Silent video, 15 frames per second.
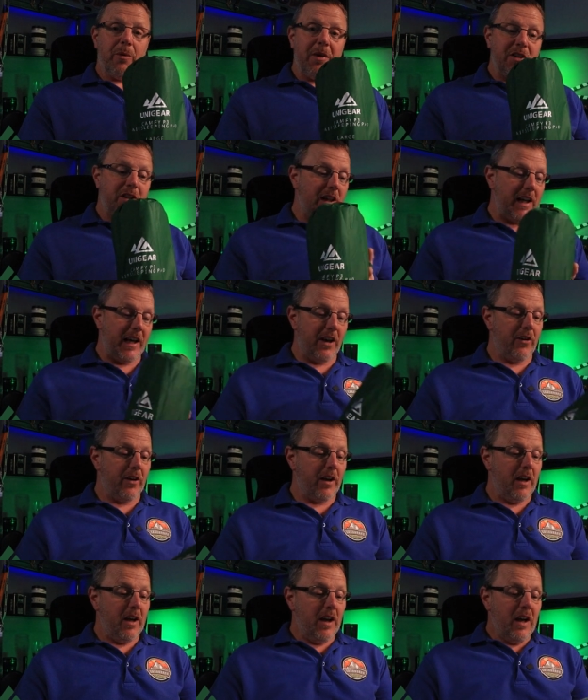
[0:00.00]
when I'm actually laying
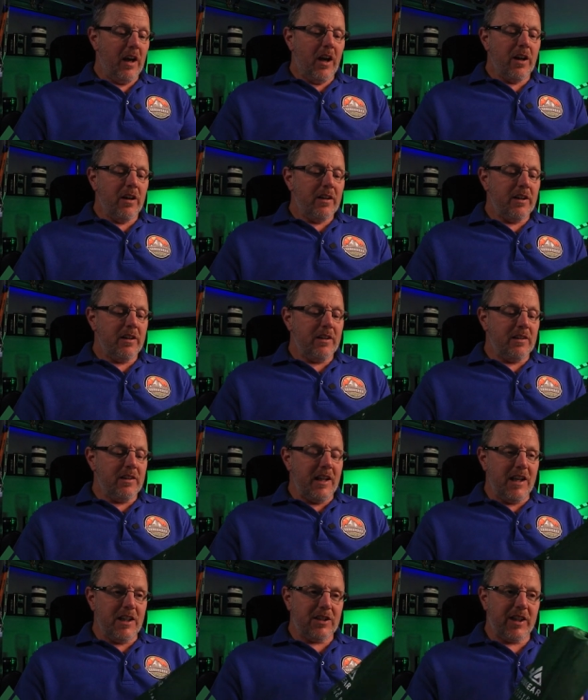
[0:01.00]
on it.
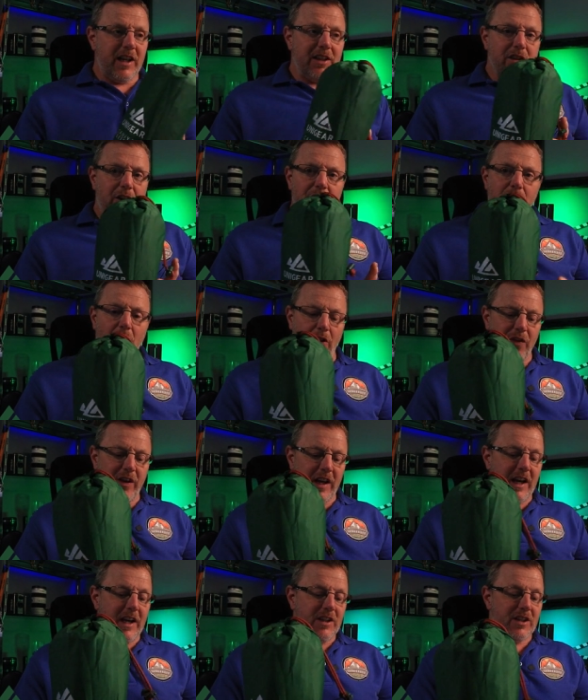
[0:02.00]
These things are not
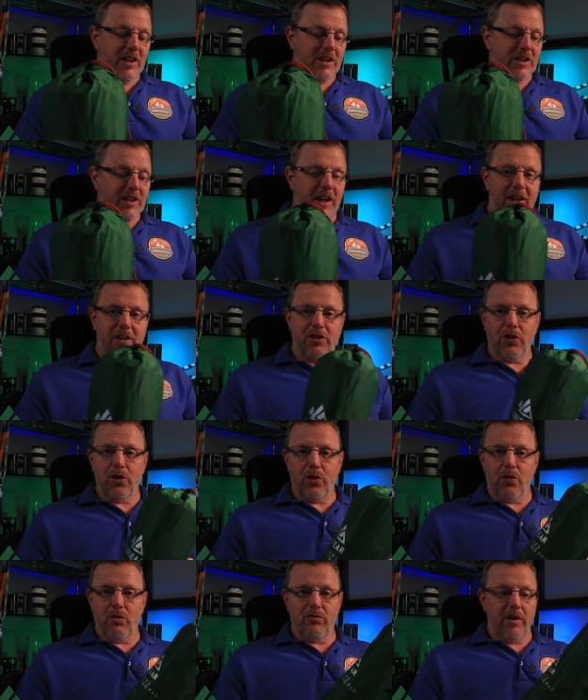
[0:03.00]
the easiest thing
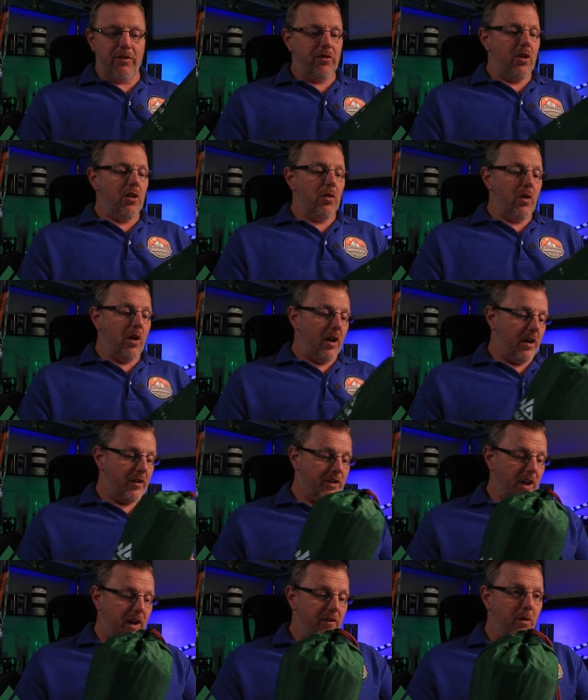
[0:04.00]
to review,
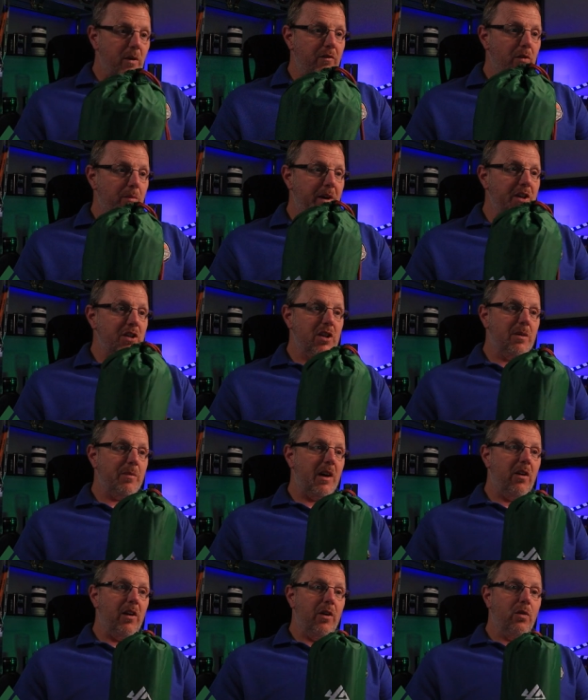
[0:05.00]
uh, to give you information
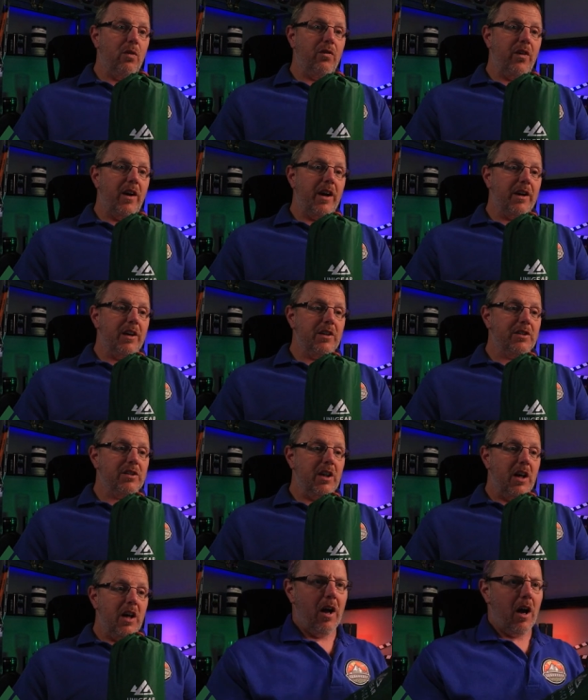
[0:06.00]
about, in all
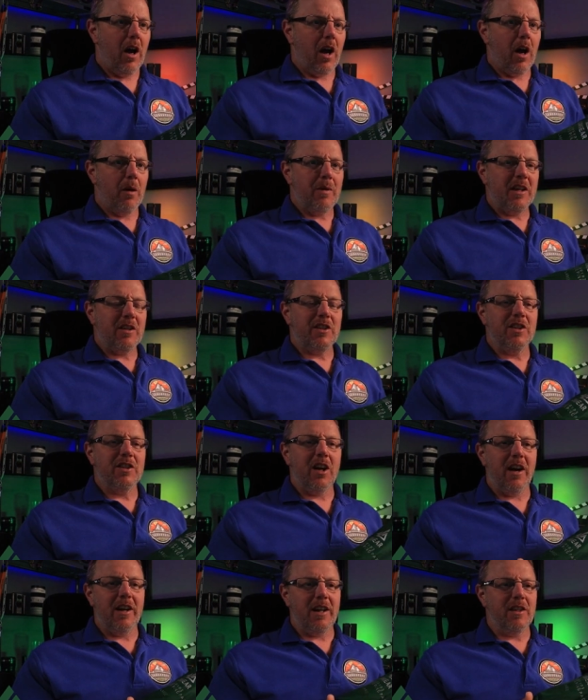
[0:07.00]
fairness. Um, it's
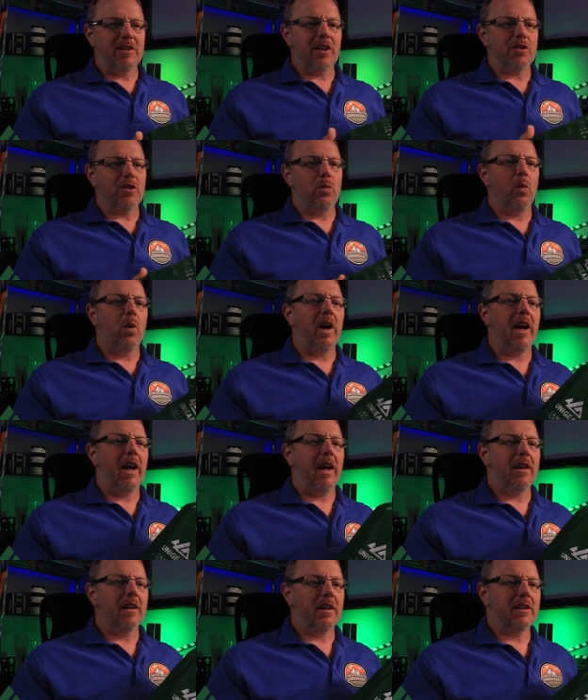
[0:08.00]
designed in such a
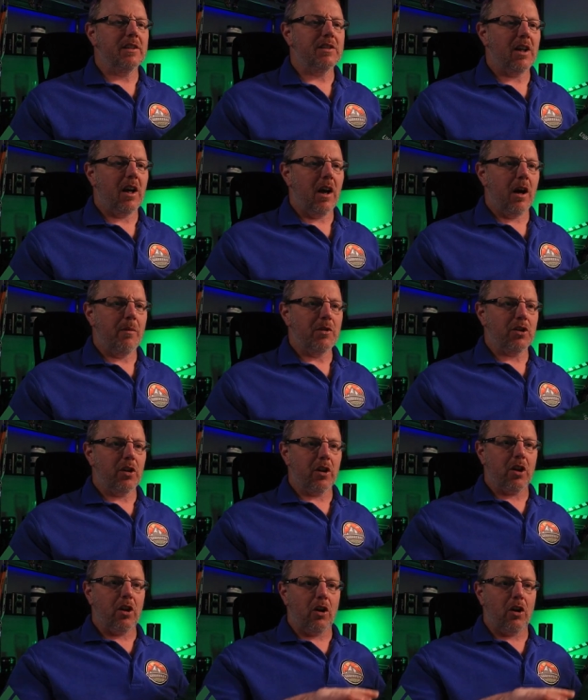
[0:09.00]
way that um, it's got a